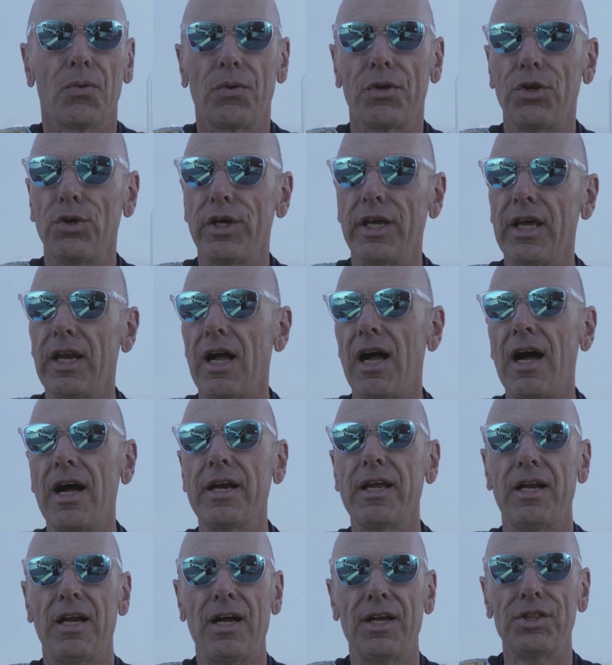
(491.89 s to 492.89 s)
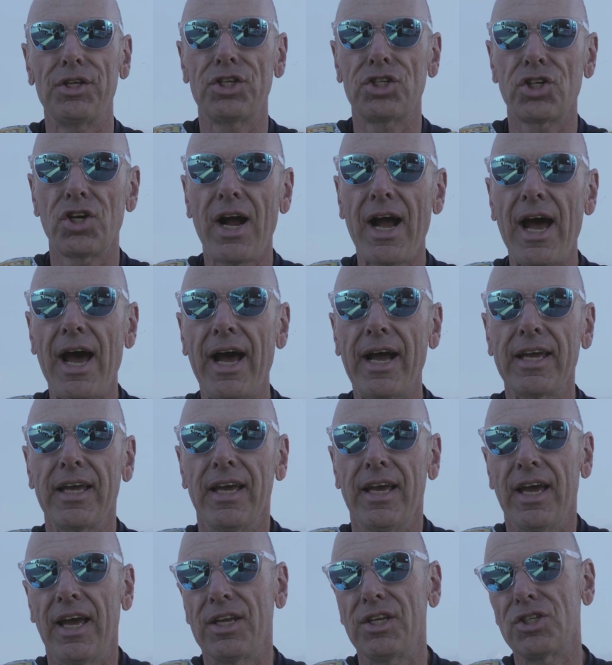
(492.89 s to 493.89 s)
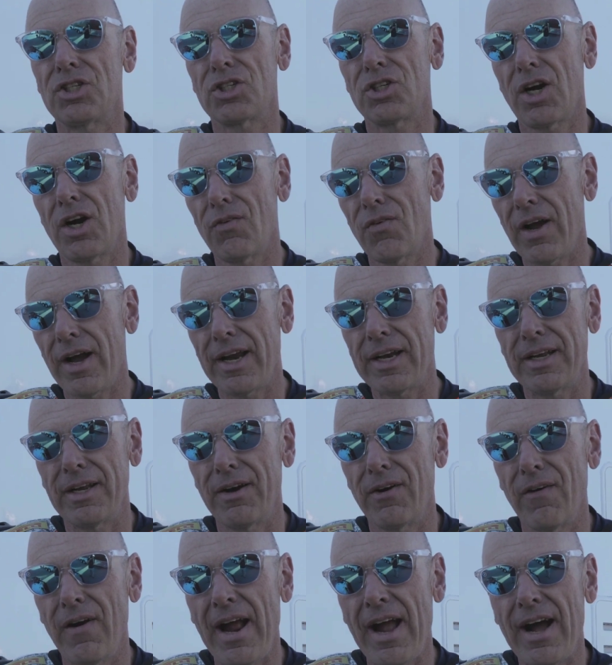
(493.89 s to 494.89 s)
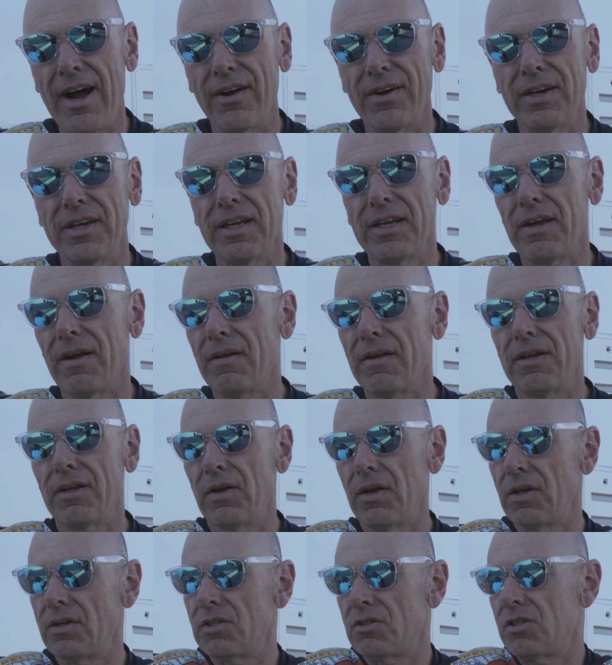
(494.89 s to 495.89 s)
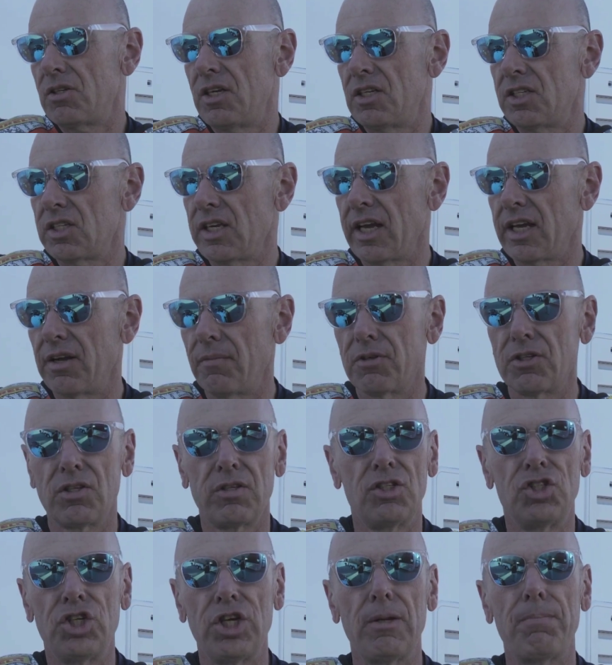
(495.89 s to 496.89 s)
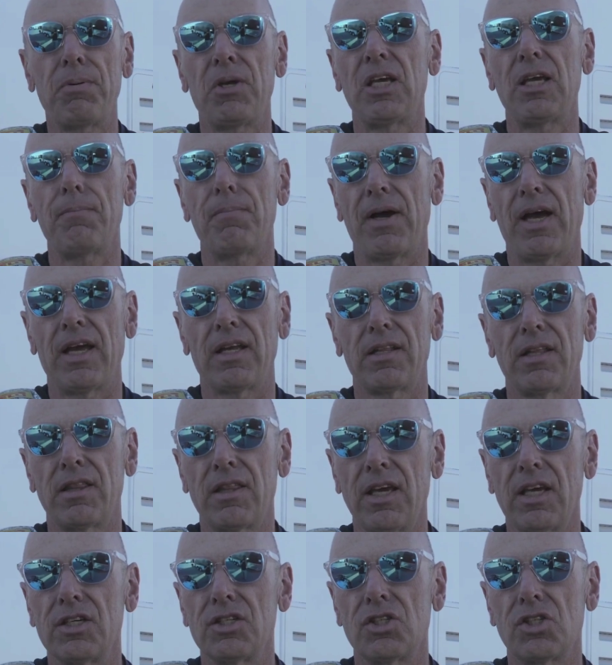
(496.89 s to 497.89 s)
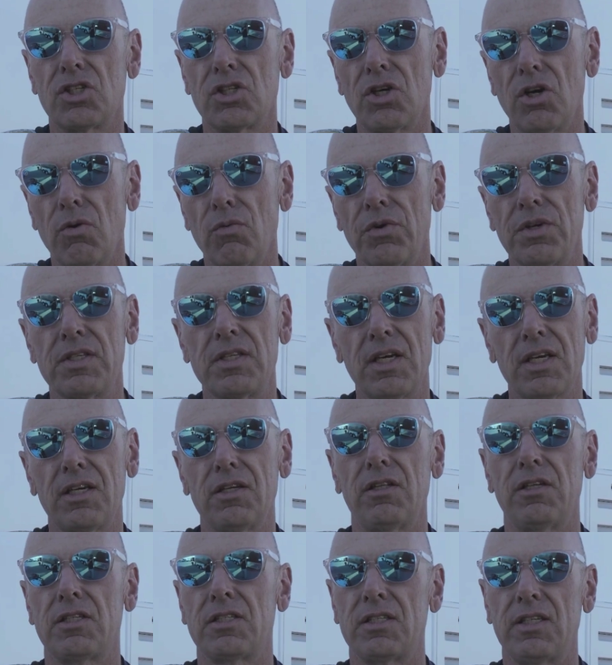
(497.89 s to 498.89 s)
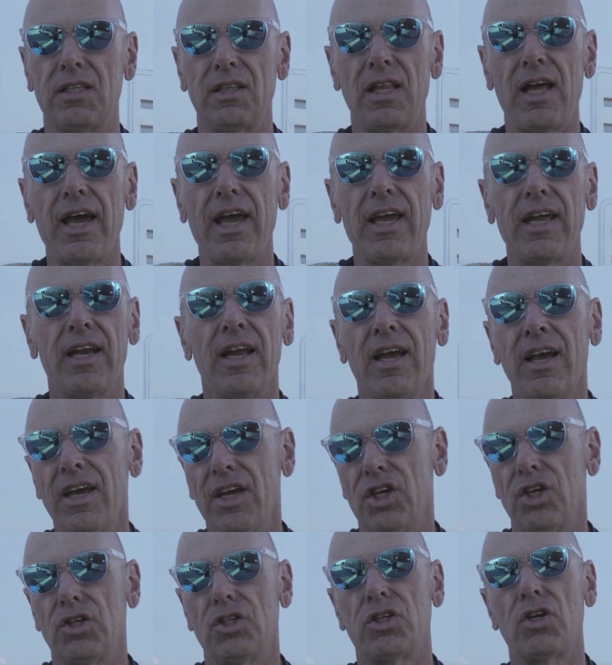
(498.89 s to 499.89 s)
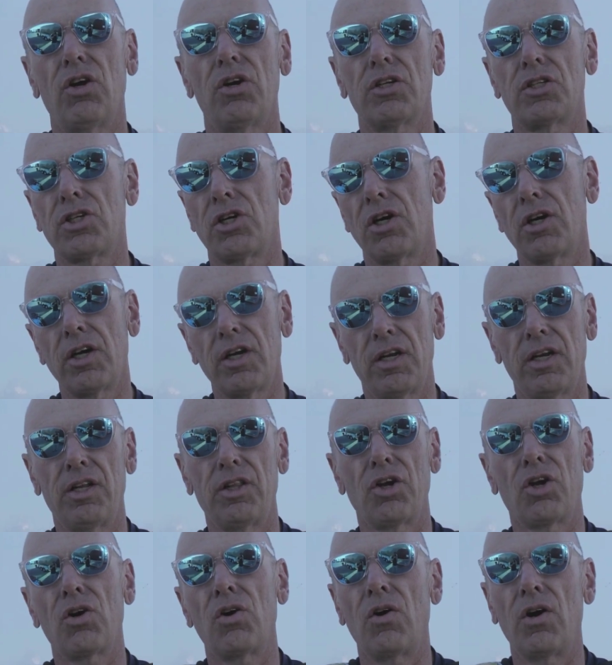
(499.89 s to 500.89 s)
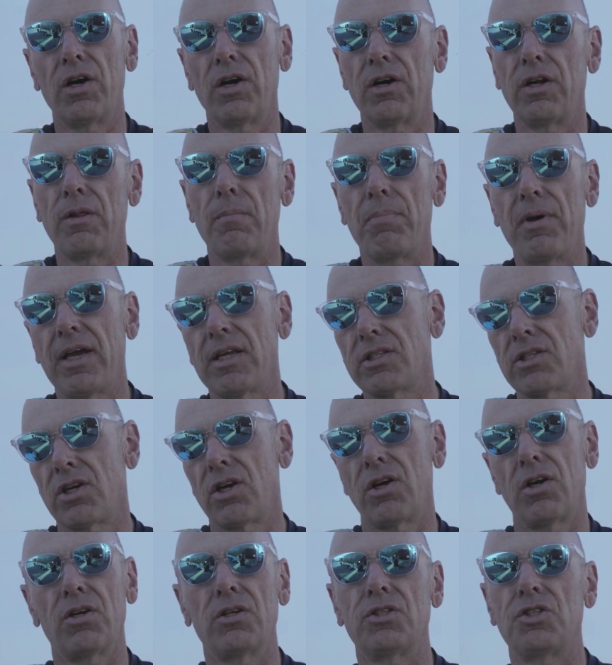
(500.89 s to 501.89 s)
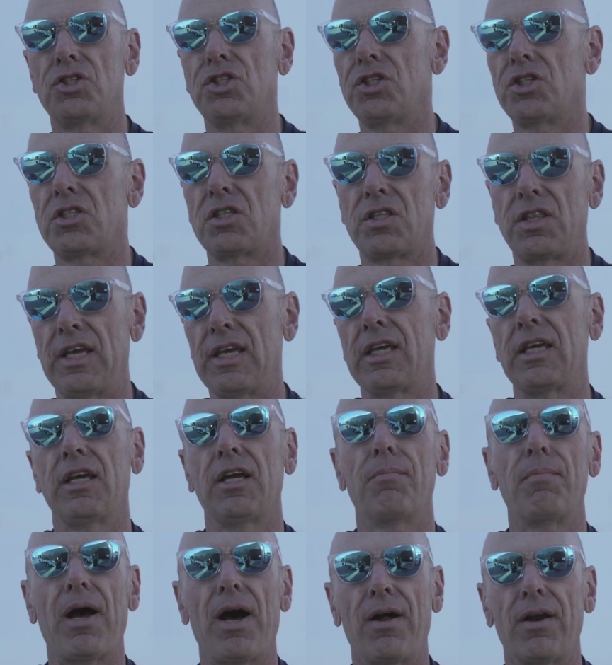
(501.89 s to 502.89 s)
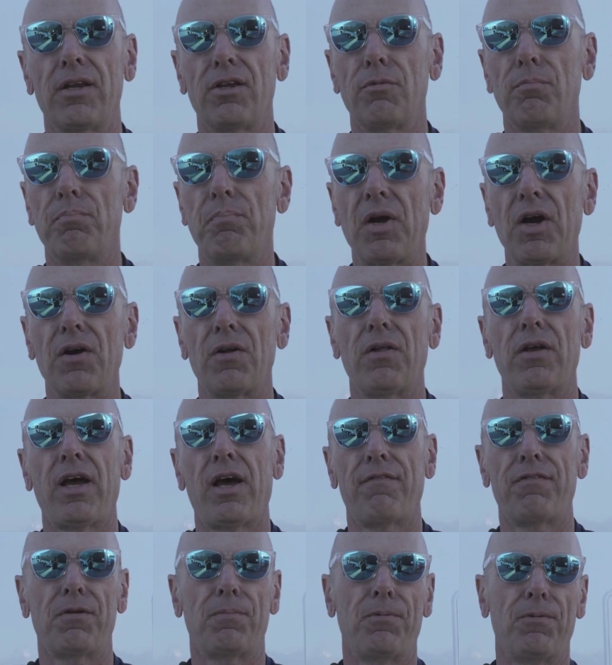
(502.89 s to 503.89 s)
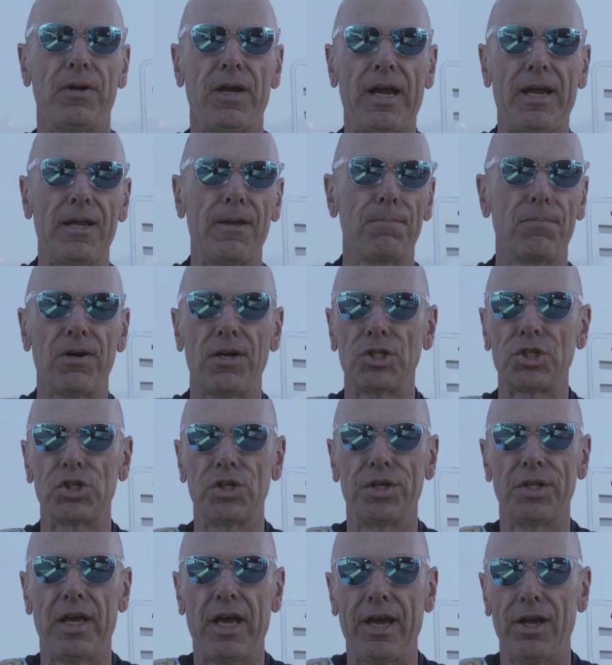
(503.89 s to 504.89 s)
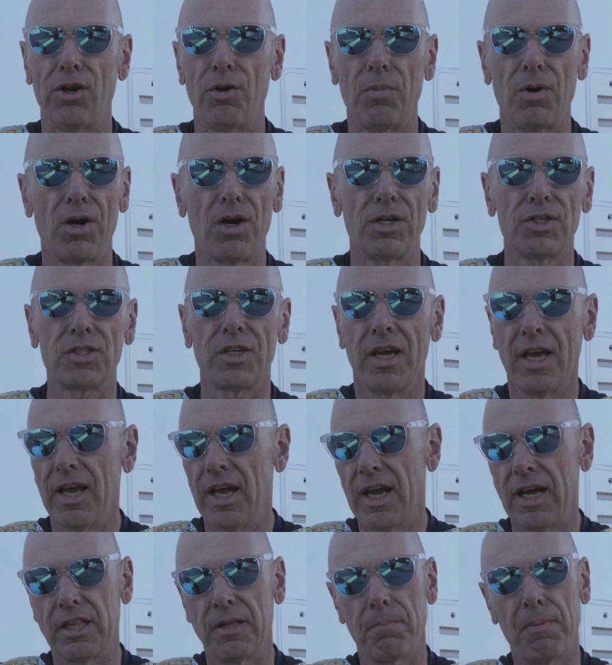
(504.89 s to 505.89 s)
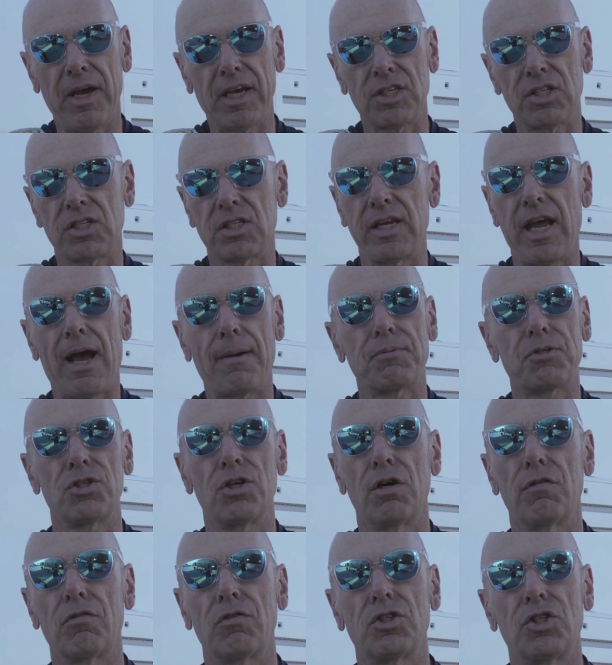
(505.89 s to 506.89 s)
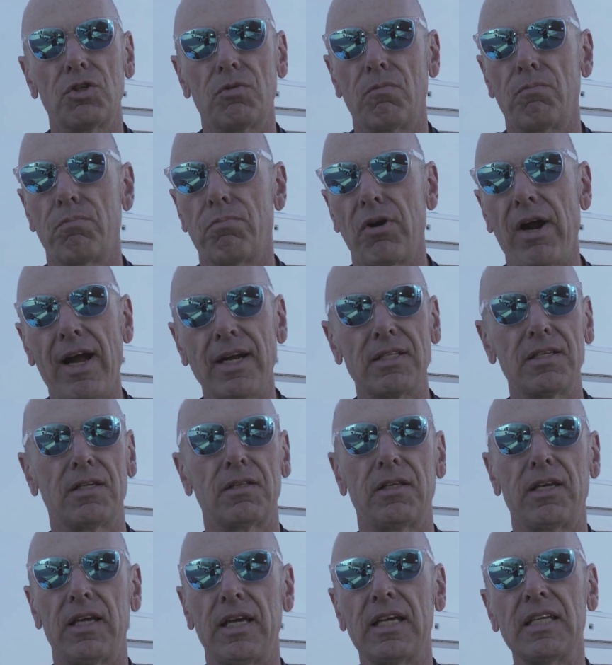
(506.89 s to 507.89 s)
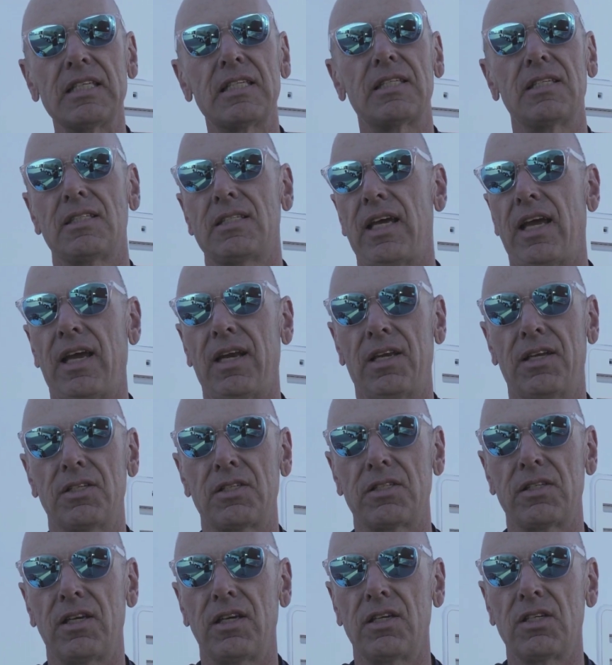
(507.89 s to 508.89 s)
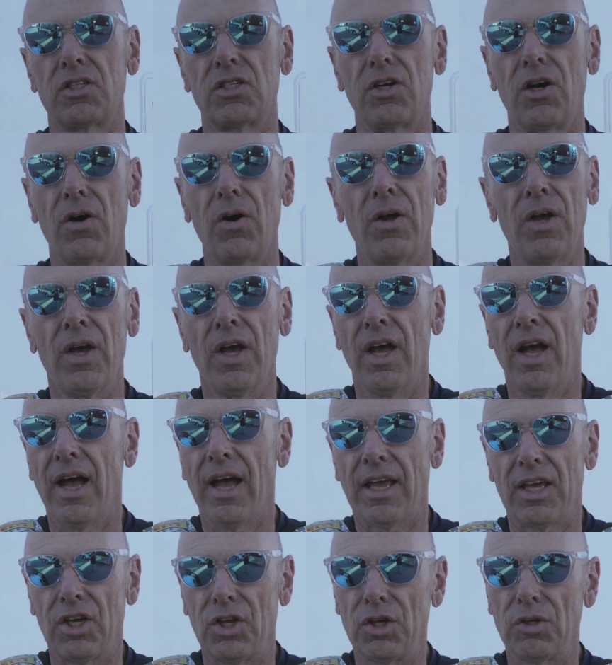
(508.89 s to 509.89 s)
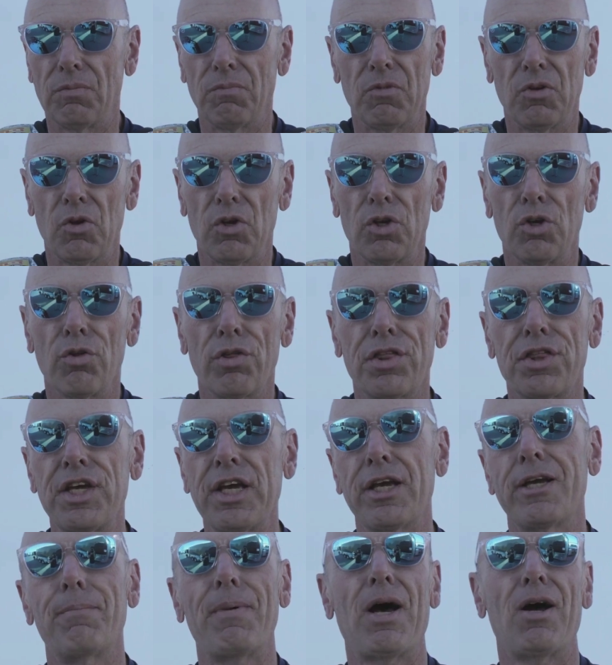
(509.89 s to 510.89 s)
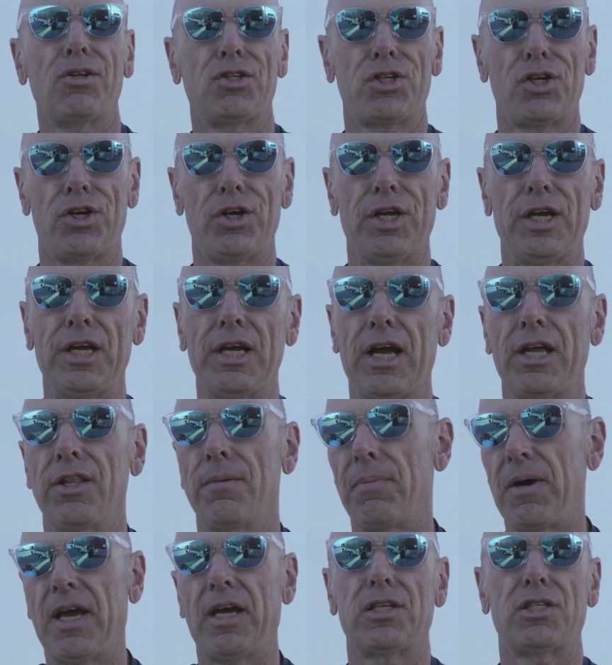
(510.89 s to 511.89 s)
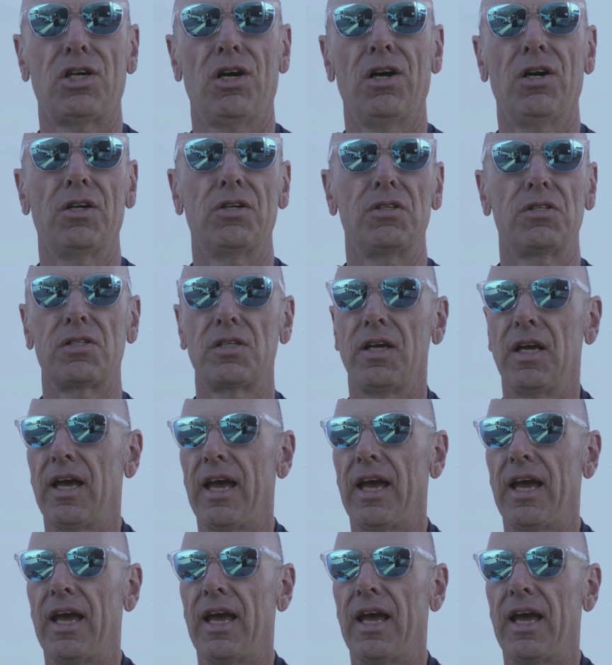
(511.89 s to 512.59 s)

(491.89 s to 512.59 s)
When you get on it on the track and you start riding it around, it's like a GP bike. The thing is so ridiculously light. You go to turn it in the corner and the bike turns just thinking about it. You barely have to put any pressure on the handlebars, and the bike snaps over practically instantaneously. So you think about turning and the bike turns.